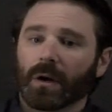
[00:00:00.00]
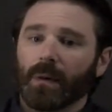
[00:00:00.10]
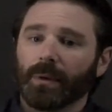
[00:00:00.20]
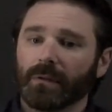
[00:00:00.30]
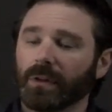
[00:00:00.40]

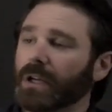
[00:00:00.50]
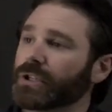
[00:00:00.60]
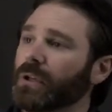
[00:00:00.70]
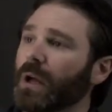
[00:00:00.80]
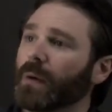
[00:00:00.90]
couple of
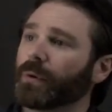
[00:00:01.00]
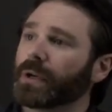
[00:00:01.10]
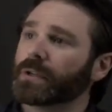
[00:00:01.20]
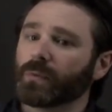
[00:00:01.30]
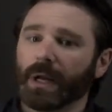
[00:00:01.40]
logical
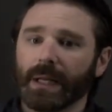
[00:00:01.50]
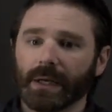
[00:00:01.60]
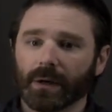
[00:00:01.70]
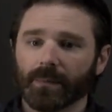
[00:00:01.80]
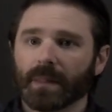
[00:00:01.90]
operators right
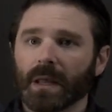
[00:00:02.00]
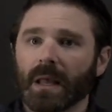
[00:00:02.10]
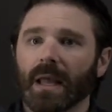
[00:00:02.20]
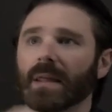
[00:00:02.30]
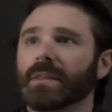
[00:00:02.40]
here,
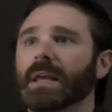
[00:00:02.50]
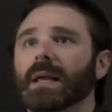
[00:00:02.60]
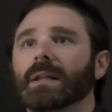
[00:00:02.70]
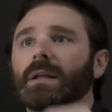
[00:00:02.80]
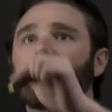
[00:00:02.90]
and then